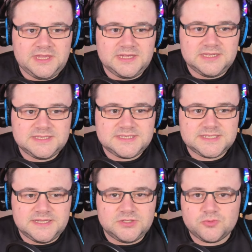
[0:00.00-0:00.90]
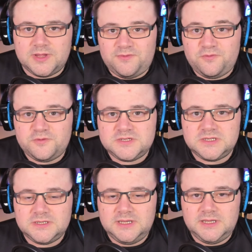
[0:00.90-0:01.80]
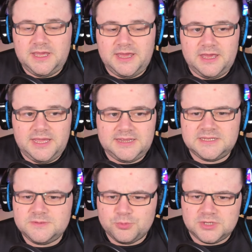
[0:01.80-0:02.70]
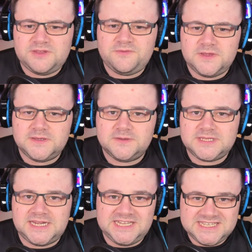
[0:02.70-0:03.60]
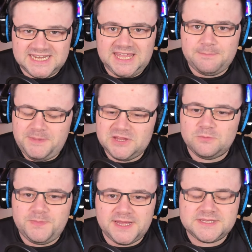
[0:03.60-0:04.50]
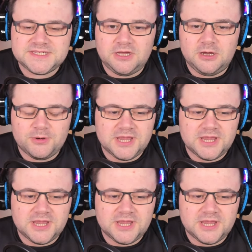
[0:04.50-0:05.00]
is adrift in the debris field and he's going to get picked up by the Scarborough.